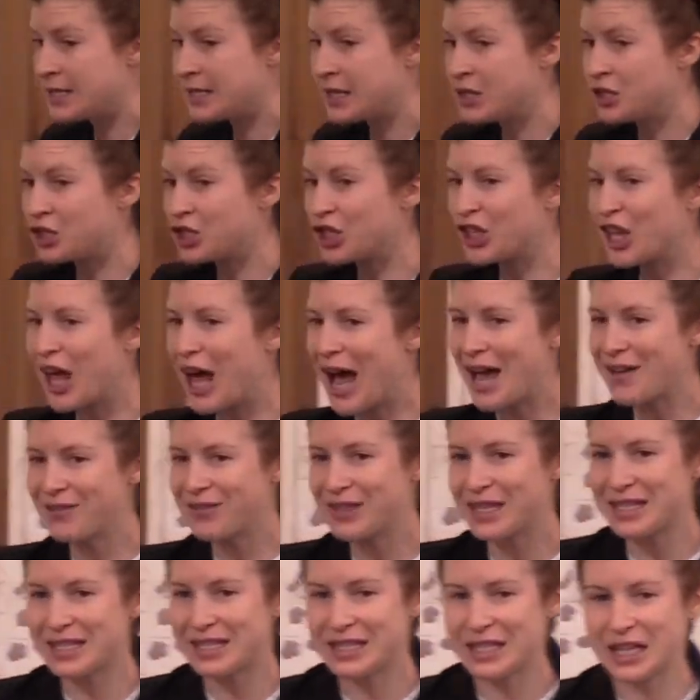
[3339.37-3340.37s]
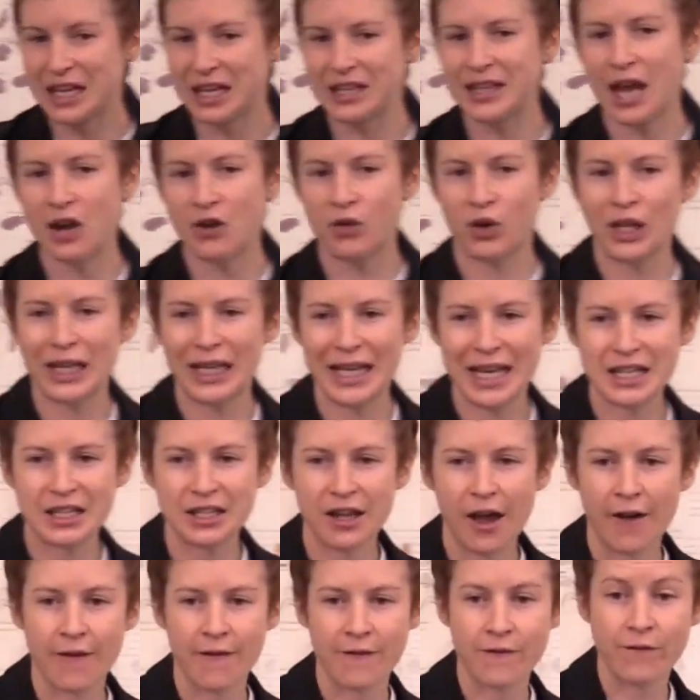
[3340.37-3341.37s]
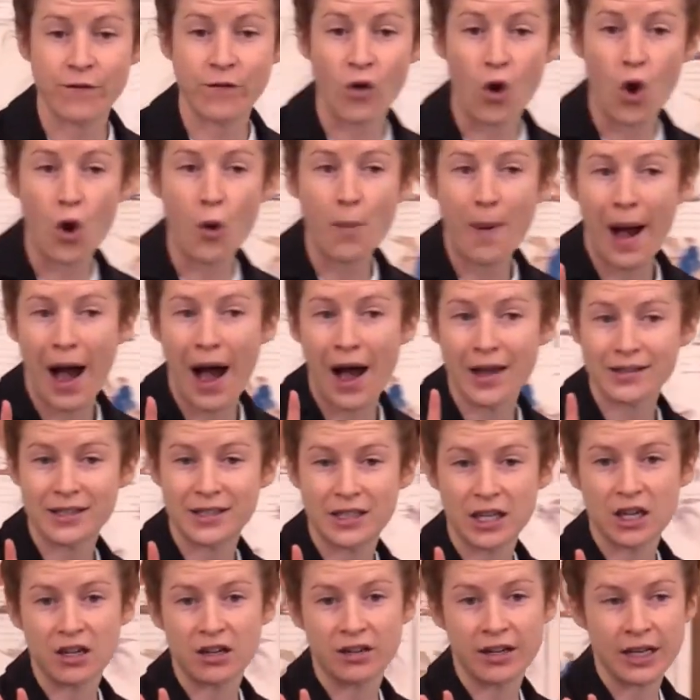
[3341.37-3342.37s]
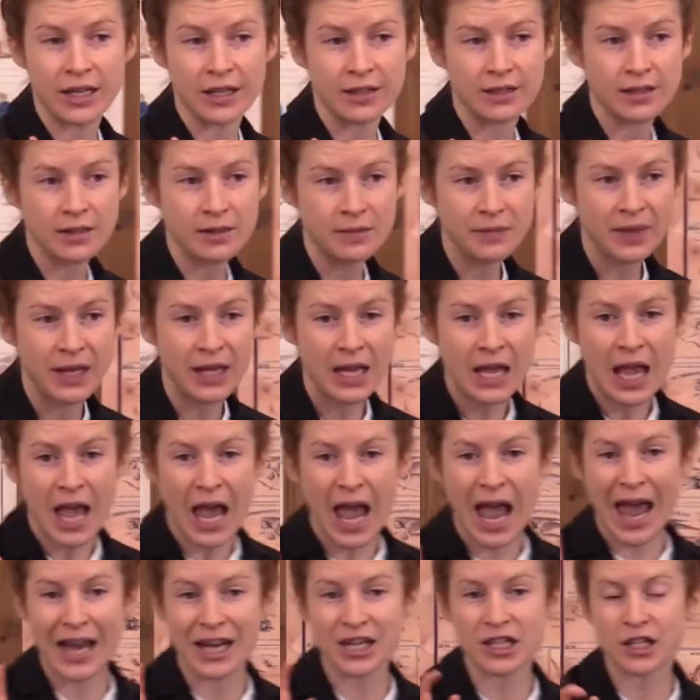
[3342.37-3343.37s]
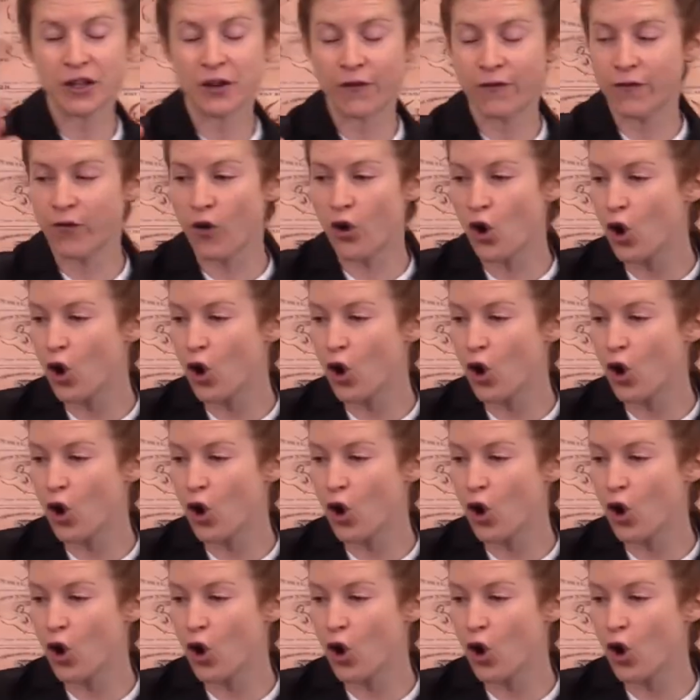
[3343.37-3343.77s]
is in July of this year they release a four-part series, and it's a